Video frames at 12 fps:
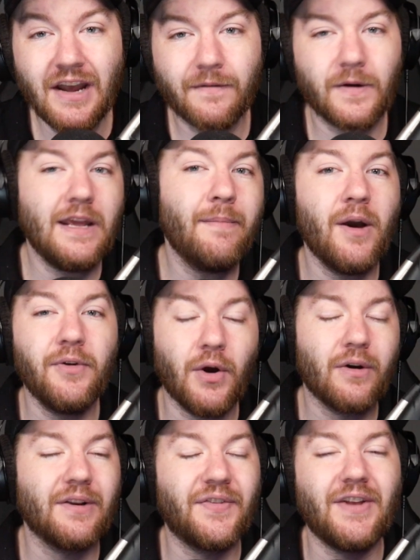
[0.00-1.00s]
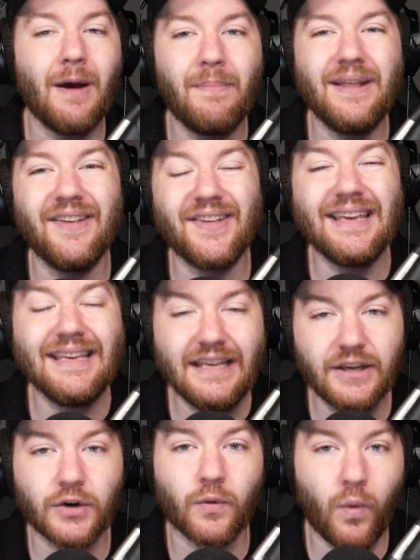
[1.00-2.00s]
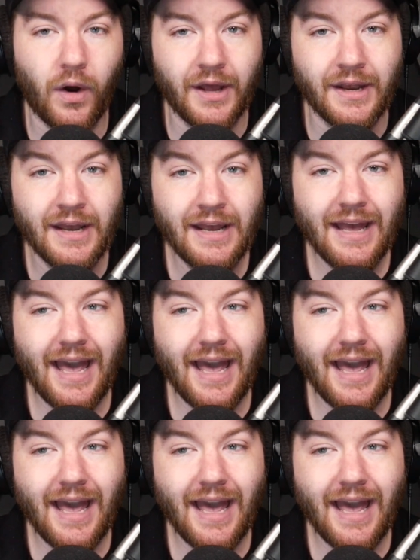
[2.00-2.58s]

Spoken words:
for Ime Udoka to step in as a year one